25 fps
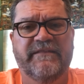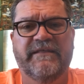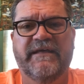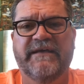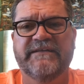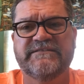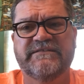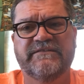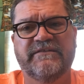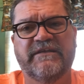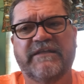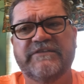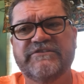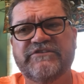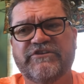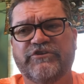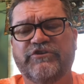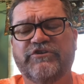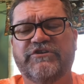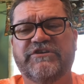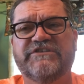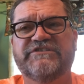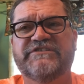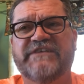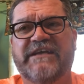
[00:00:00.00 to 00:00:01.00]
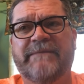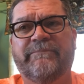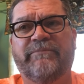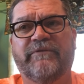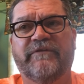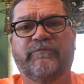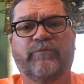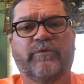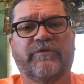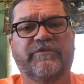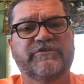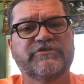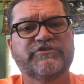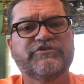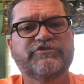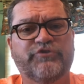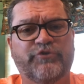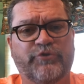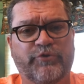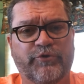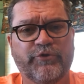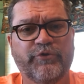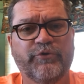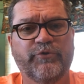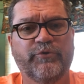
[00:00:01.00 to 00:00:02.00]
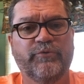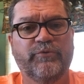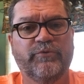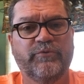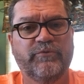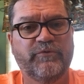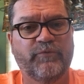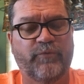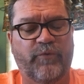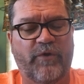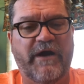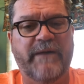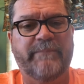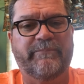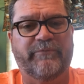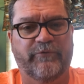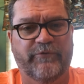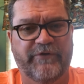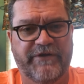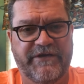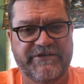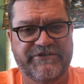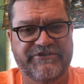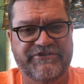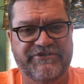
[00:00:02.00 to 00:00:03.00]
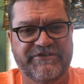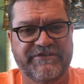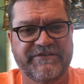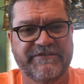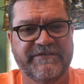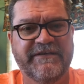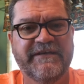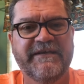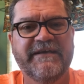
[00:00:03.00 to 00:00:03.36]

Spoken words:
That's a good example of where there's true cooperation.